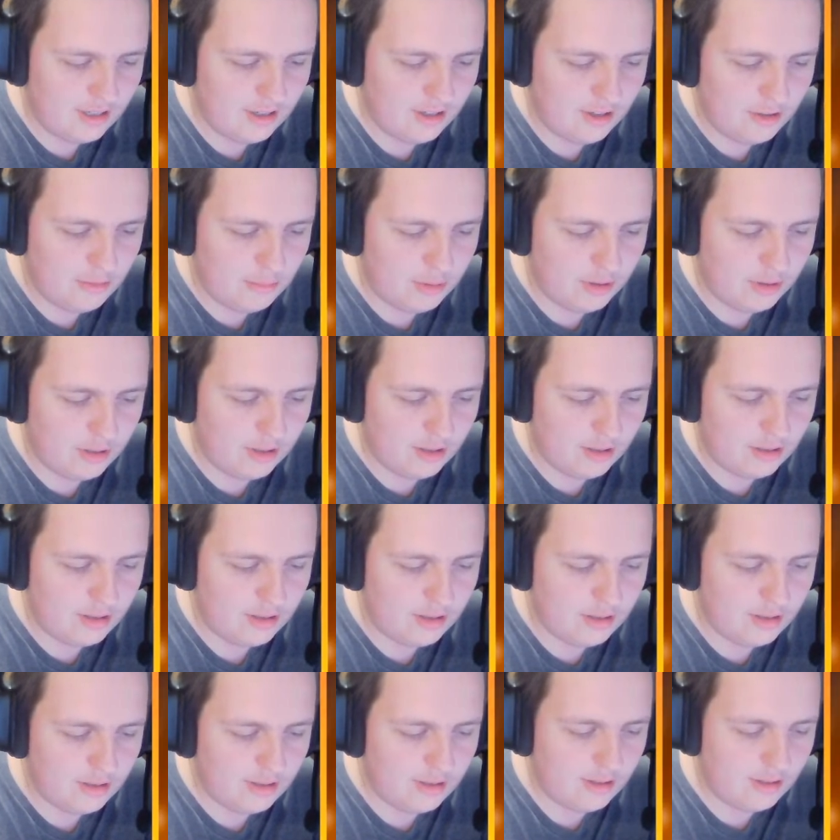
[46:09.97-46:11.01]
But
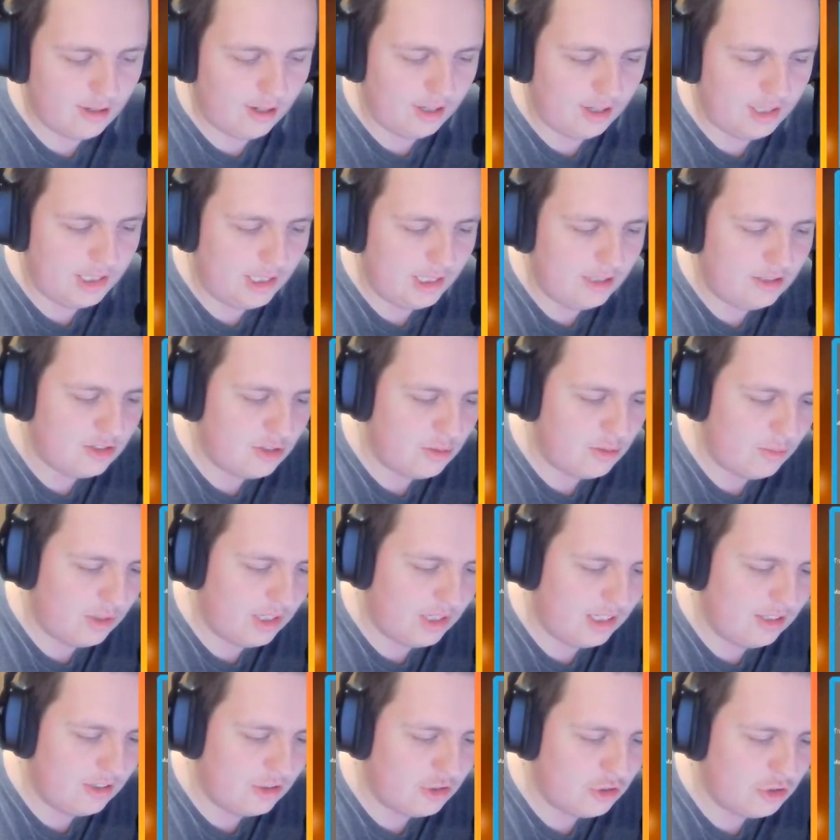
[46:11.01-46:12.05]
I need someone
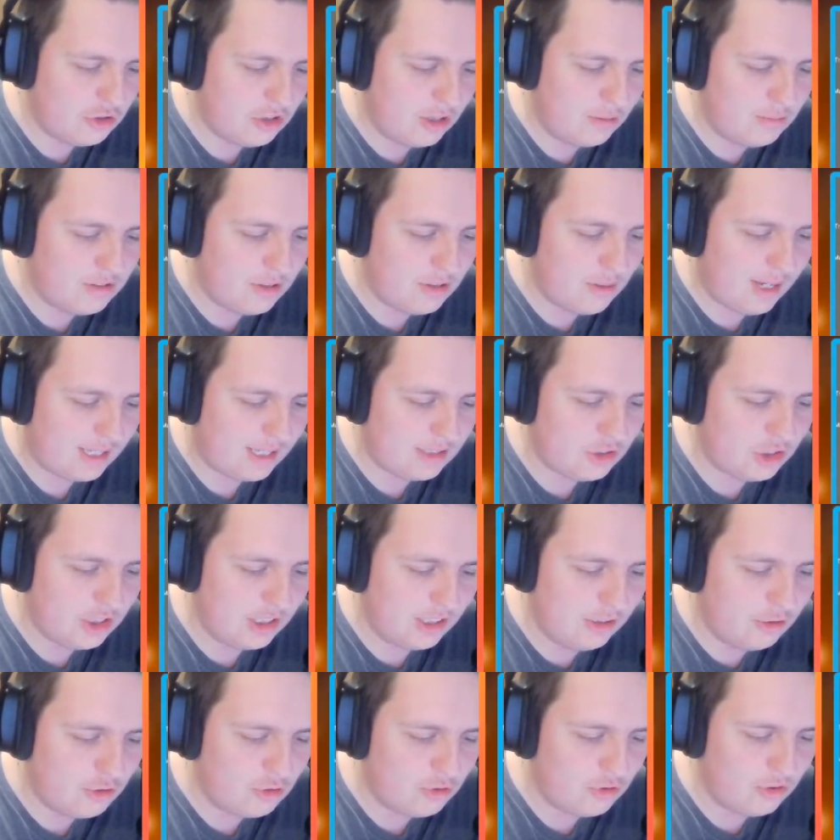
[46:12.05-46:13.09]
in the streams who
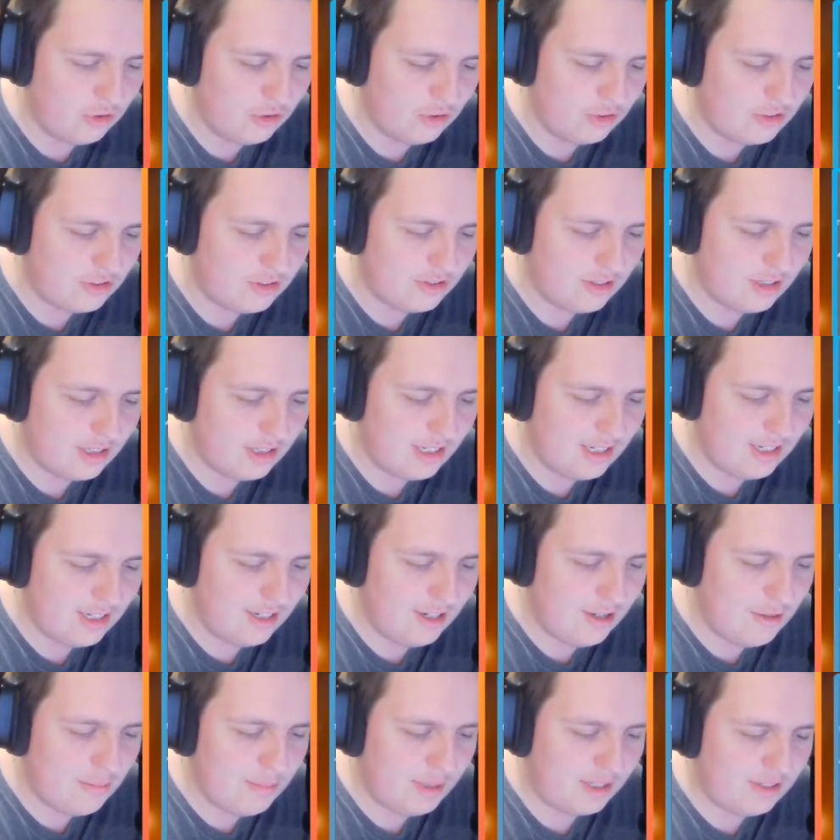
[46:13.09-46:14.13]
actually draws,
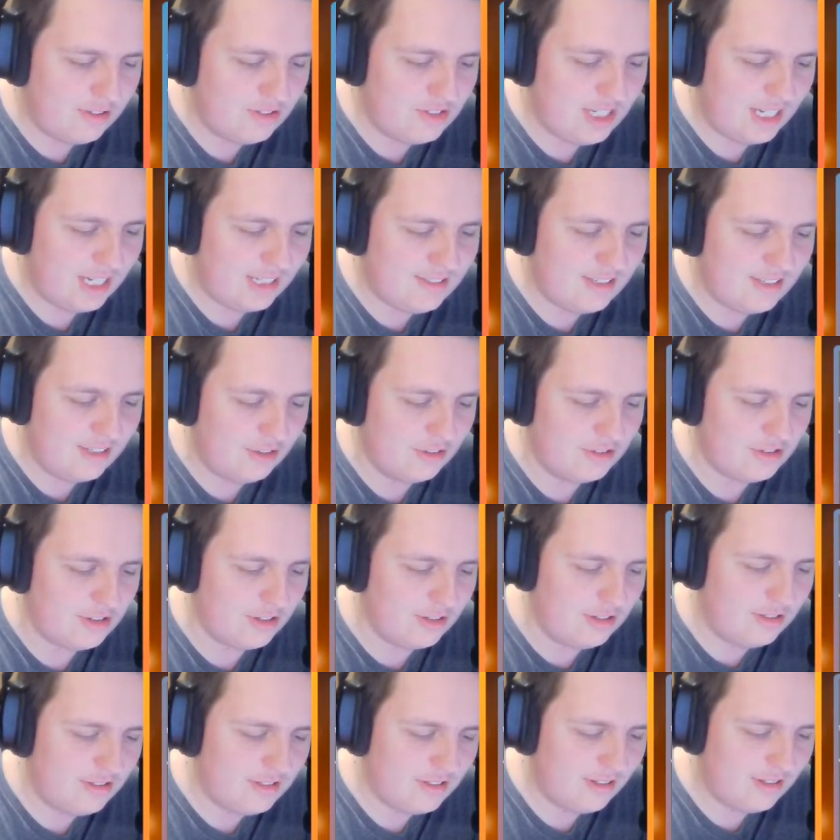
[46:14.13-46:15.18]
because Yeti
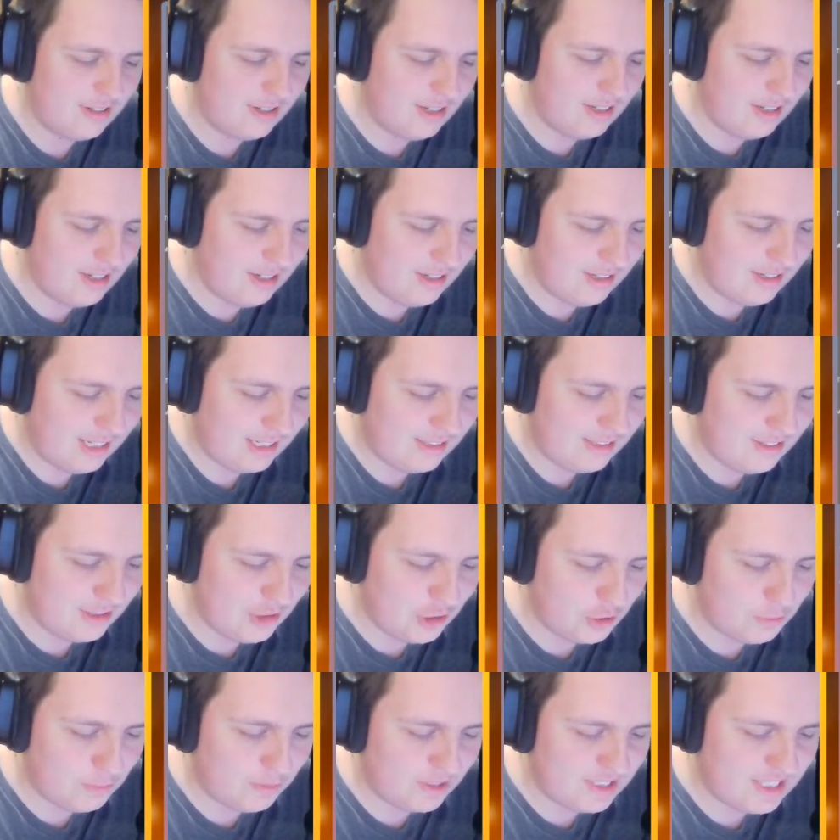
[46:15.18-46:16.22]
doesn't. Yeti
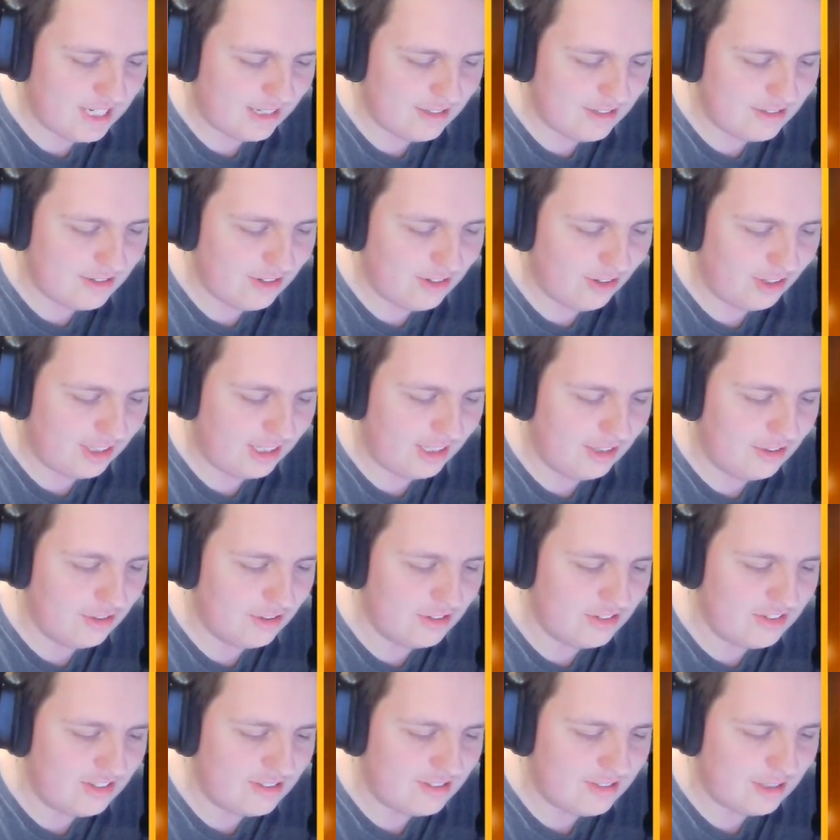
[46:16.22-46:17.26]
just pretends like he
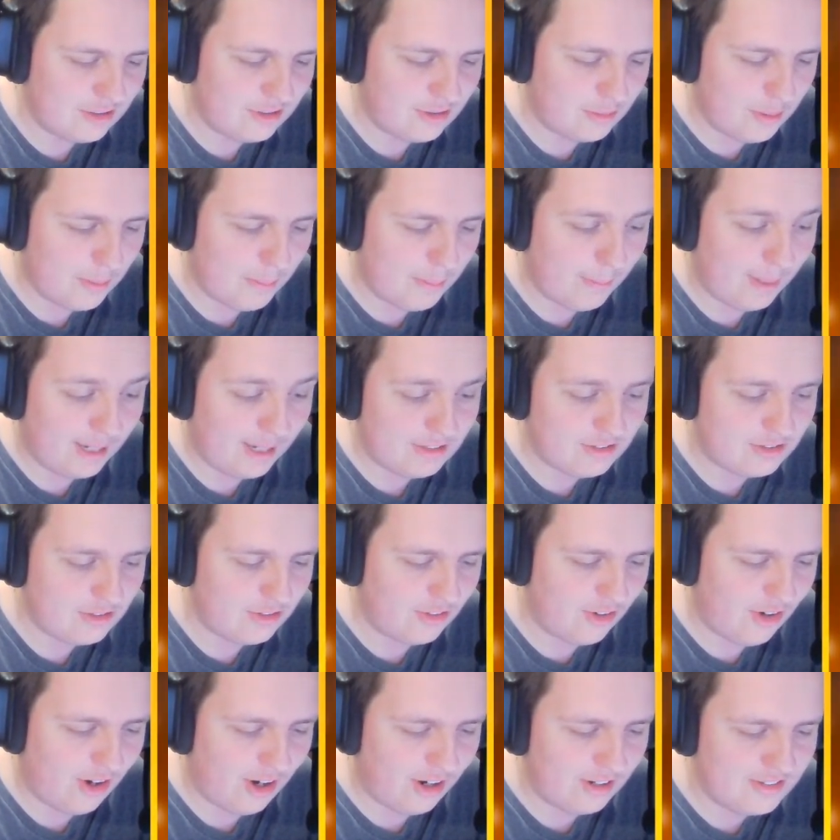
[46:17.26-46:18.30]
does. He says I'm a
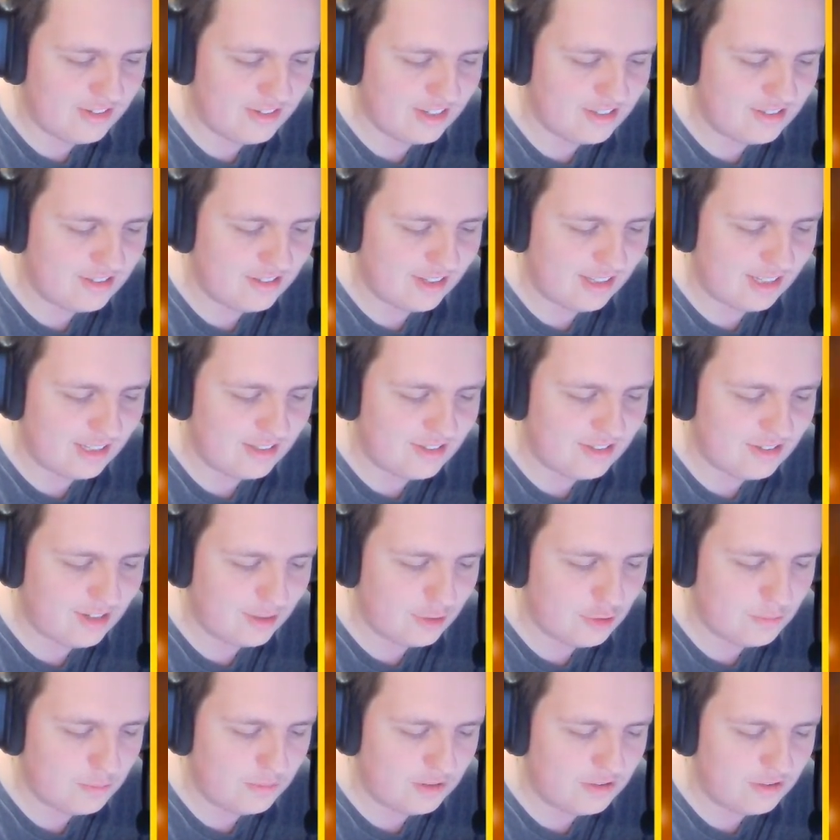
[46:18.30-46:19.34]
master artist and then
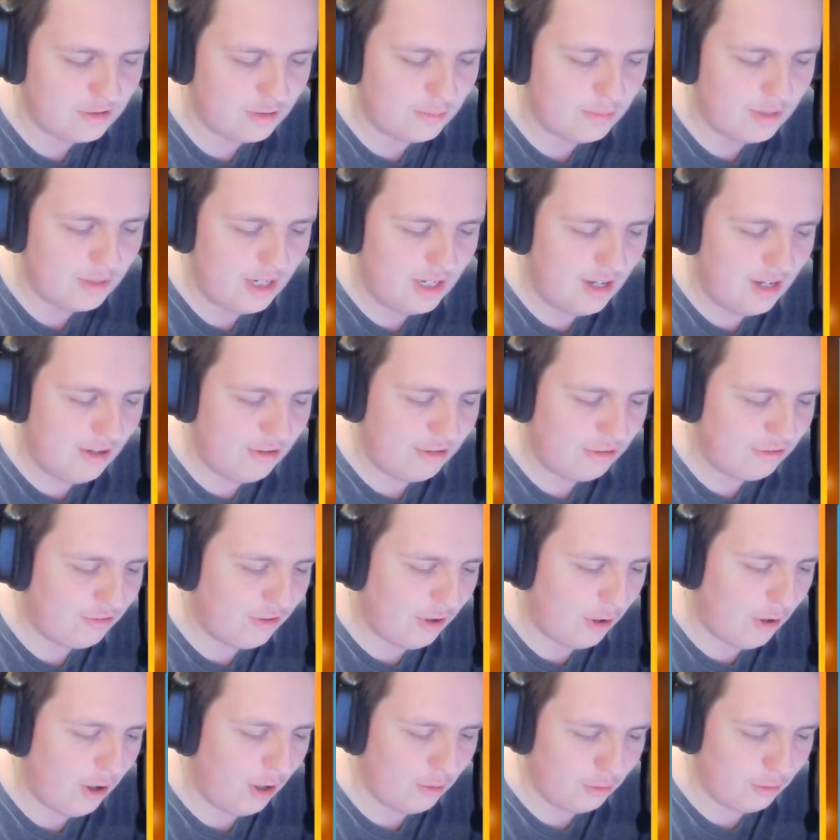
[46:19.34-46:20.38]
sends me some
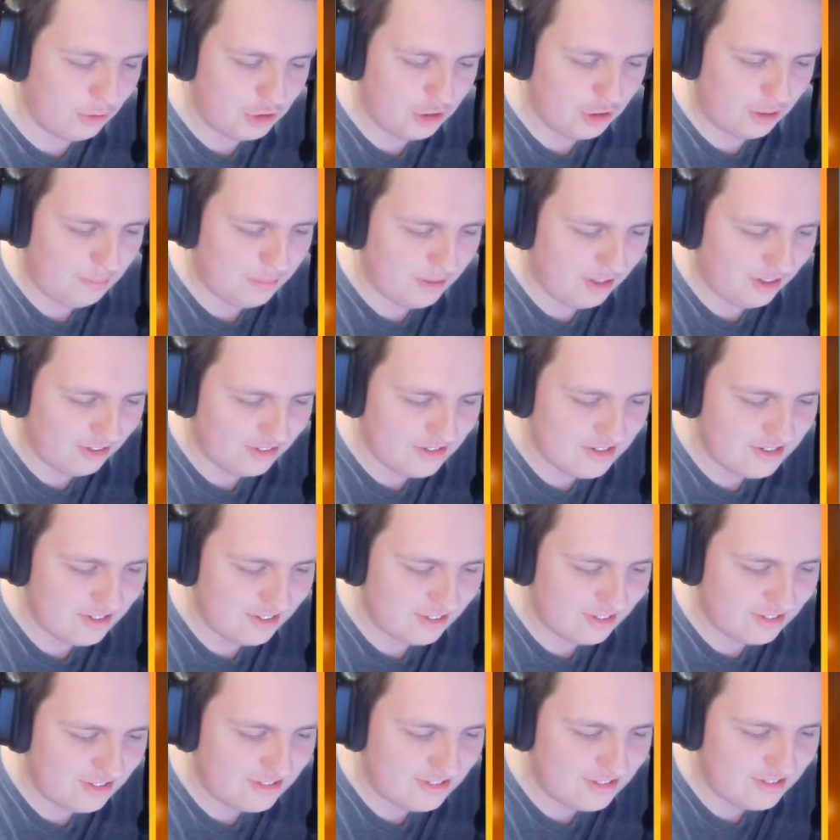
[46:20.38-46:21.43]
Photoshop
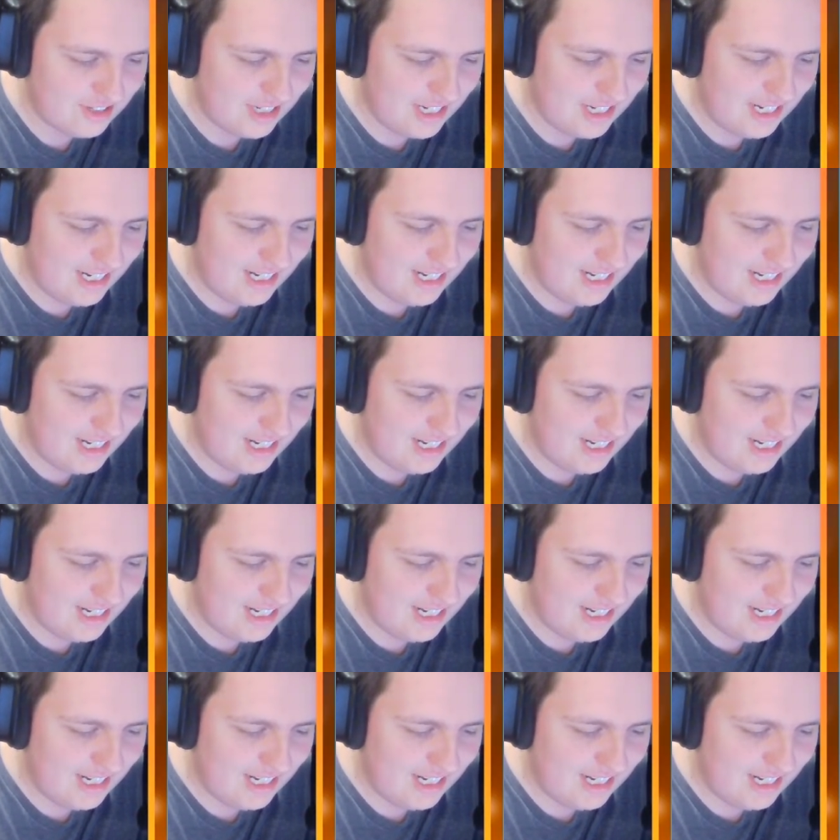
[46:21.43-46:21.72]
nonsense.